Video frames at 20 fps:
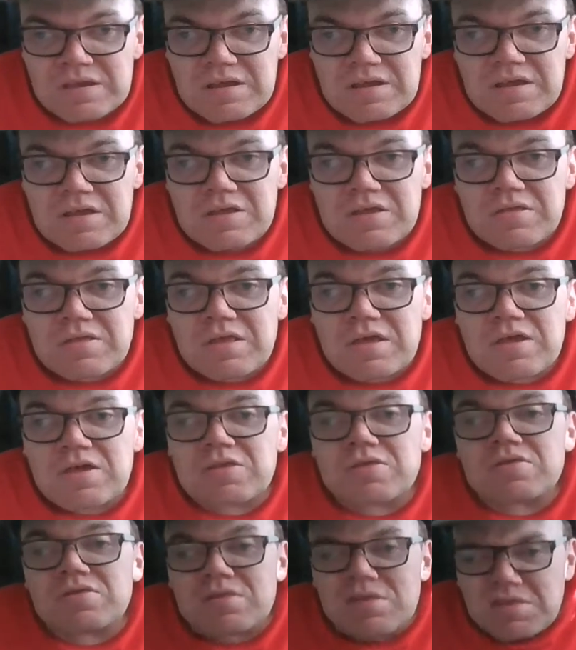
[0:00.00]
It's
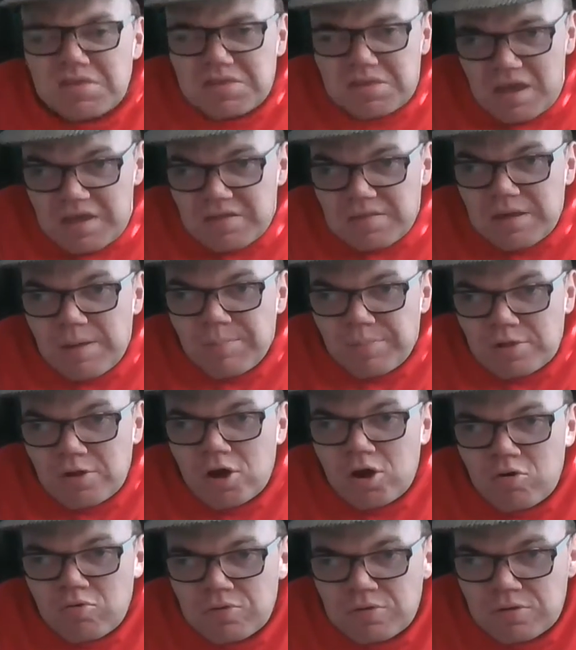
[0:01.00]
a decent
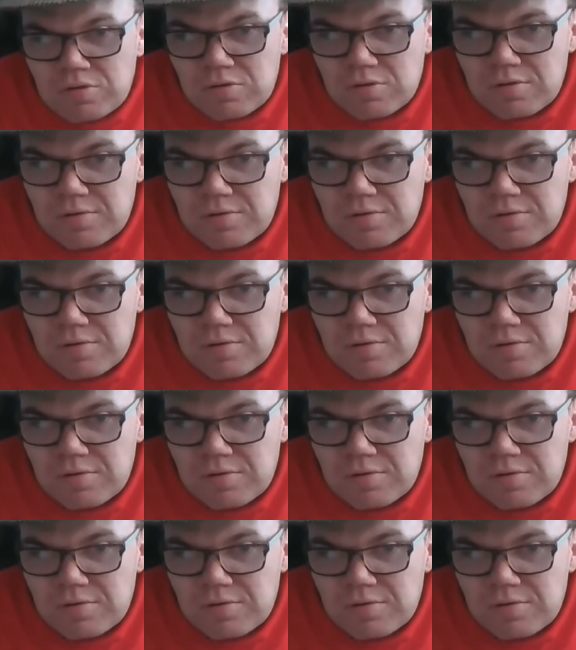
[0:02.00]
episode,